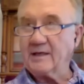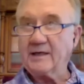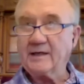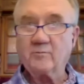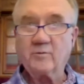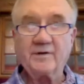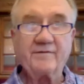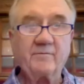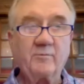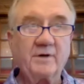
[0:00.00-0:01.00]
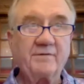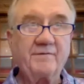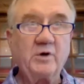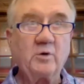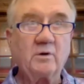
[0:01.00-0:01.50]
and with
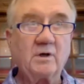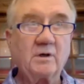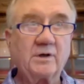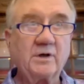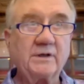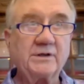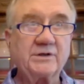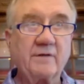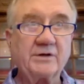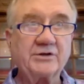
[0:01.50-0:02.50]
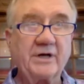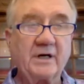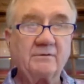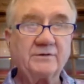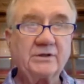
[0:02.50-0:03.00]
fewer goods on the
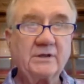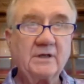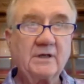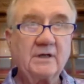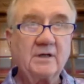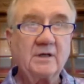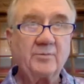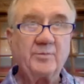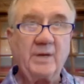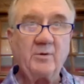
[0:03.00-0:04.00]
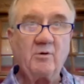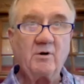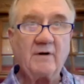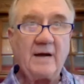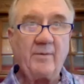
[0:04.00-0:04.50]
shelves, people will
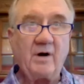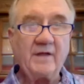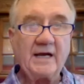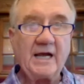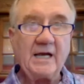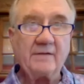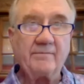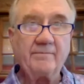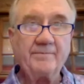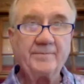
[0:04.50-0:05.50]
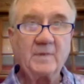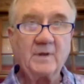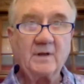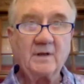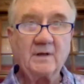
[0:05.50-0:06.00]
grab all they can.
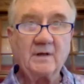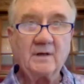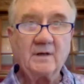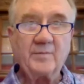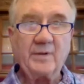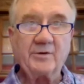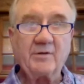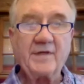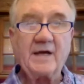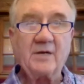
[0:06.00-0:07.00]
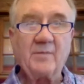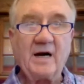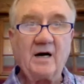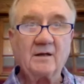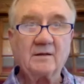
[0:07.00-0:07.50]
People don't think
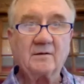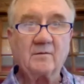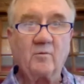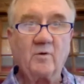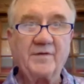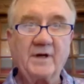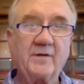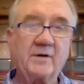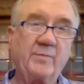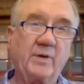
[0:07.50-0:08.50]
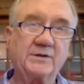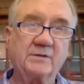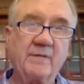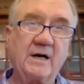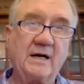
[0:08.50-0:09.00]
about what the other
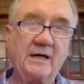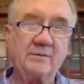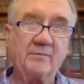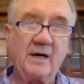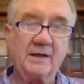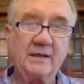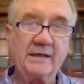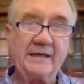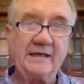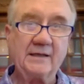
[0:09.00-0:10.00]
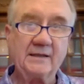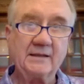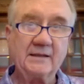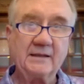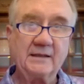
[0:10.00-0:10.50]
person behind them might need
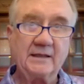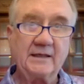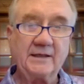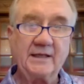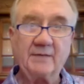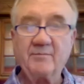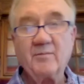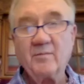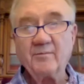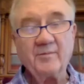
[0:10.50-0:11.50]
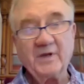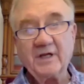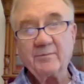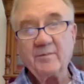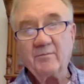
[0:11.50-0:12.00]
and
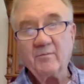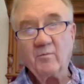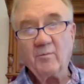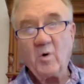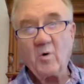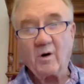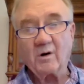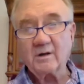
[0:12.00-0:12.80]
need more.